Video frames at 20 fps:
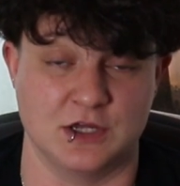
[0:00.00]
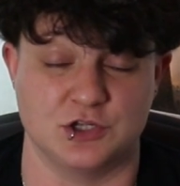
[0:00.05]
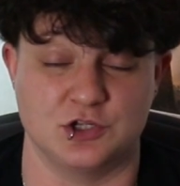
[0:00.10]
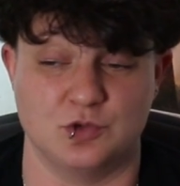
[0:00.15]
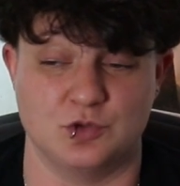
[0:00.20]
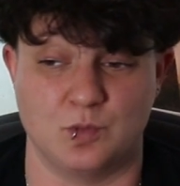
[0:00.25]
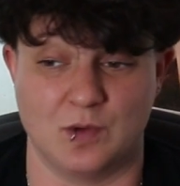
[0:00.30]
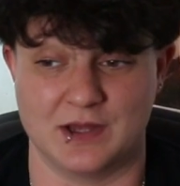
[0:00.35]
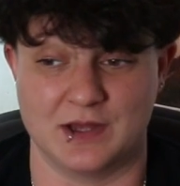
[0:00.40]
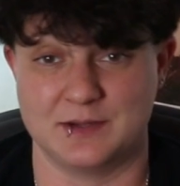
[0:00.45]

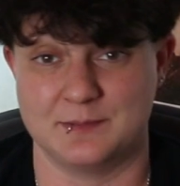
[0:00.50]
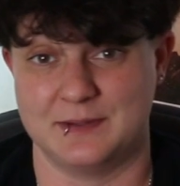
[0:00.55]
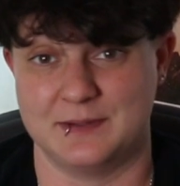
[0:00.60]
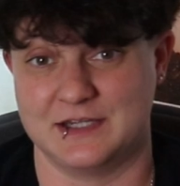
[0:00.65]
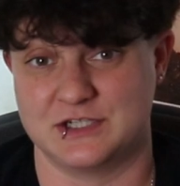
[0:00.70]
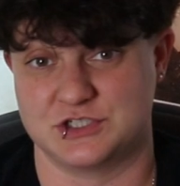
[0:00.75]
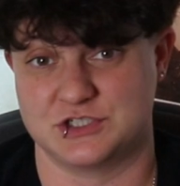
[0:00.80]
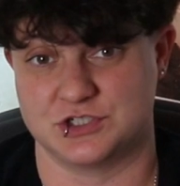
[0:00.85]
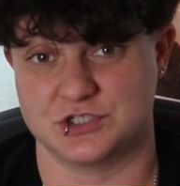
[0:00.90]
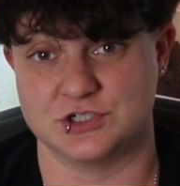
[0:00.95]
You want to
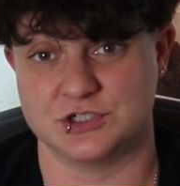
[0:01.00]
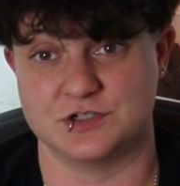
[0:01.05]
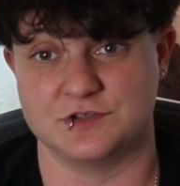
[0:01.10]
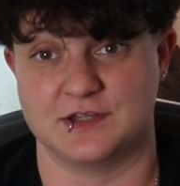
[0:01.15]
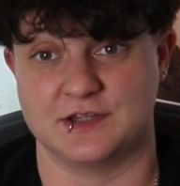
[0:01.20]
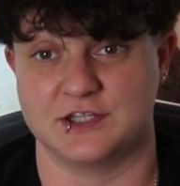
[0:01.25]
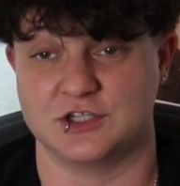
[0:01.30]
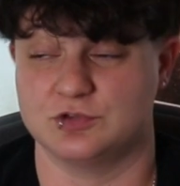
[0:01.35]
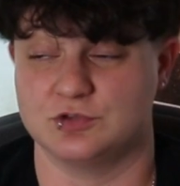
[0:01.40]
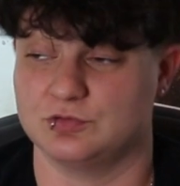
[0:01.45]
make sure
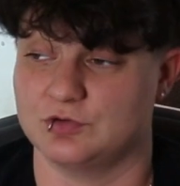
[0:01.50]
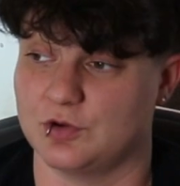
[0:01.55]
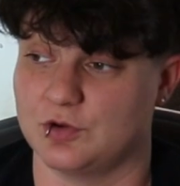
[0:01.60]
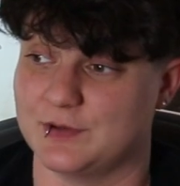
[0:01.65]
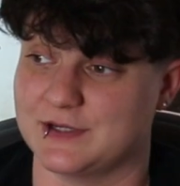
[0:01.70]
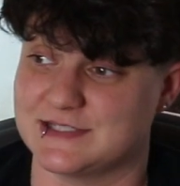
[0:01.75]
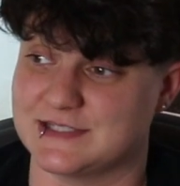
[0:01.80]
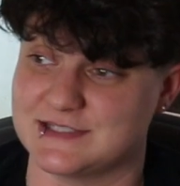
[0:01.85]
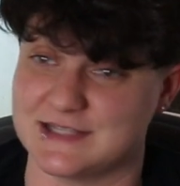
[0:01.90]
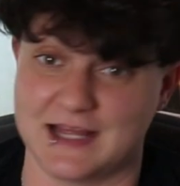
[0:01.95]
that you know
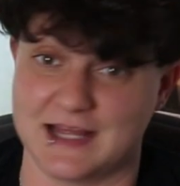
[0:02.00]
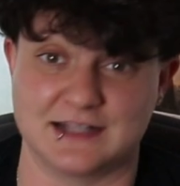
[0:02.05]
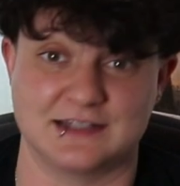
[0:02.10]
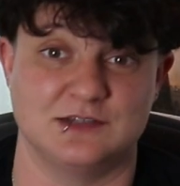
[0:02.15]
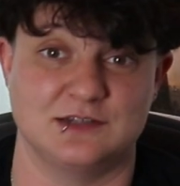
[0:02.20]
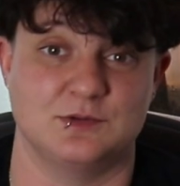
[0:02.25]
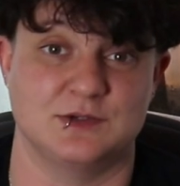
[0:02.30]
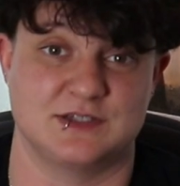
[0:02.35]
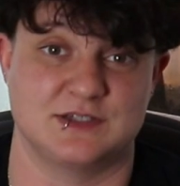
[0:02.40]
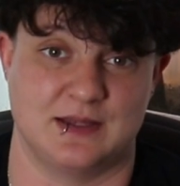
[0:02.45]

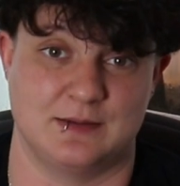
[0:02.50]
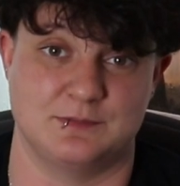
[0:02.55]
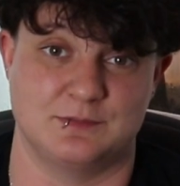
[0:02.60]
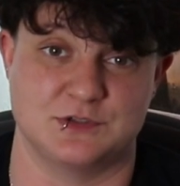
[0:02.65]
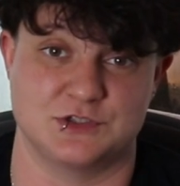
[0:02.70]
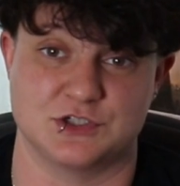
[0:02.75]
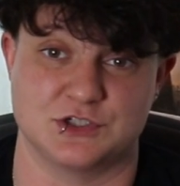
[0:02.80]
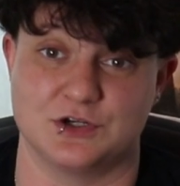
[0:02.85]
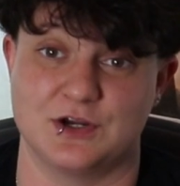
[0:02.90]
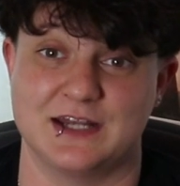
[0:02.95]
exactly what temperature,